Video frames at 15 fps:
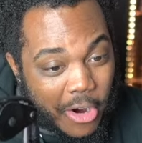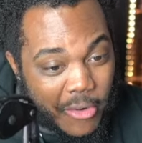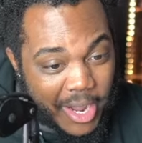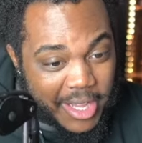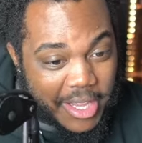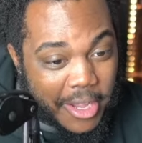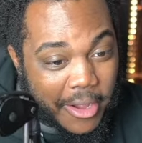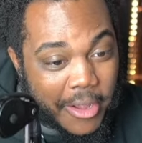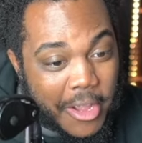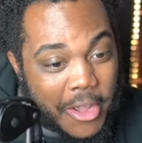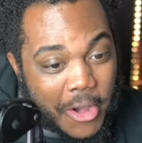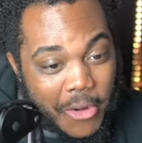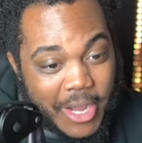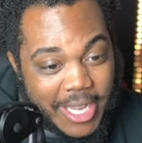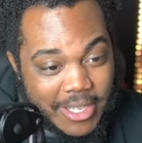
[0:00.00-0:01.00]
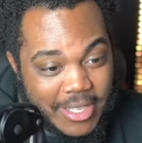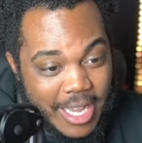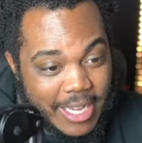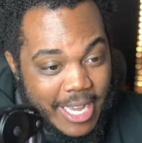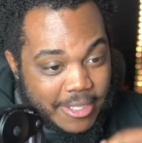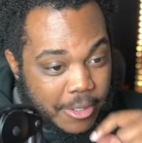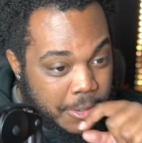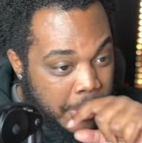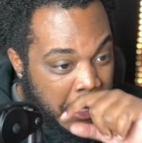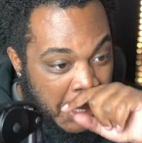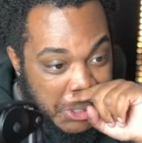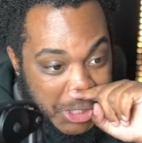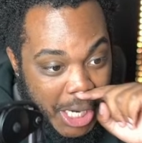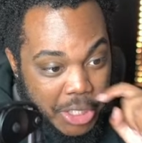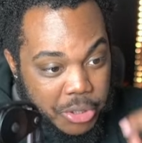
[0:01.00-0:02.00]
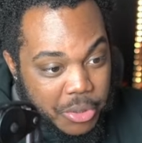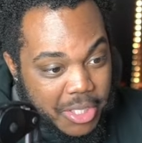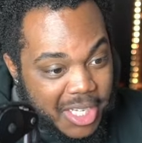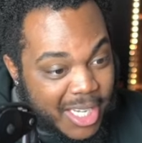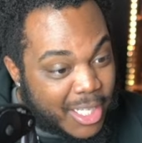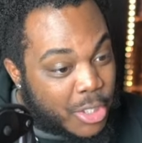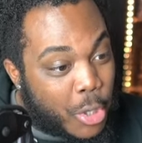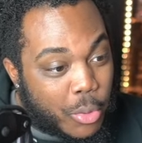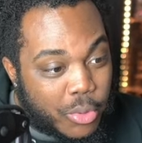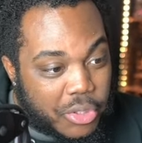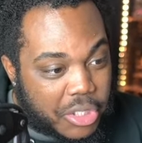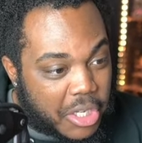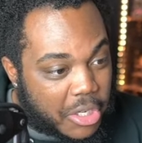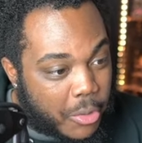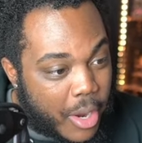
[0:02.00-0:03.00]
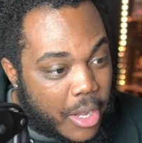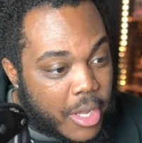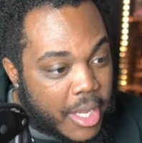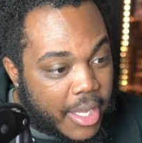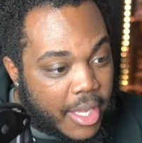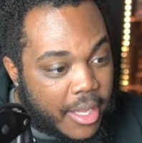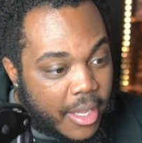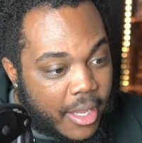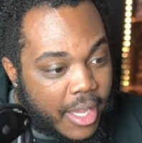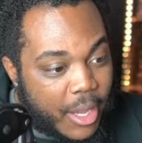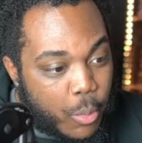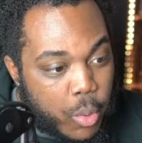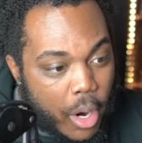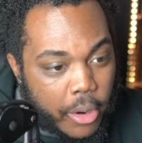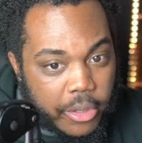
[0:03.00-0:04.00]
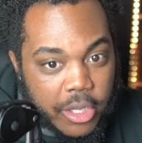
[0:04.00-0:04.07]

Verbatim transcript: right there. Okay, so now Yasuho's looking, Joshu's looking, Toru's just on the ground. It, it worked.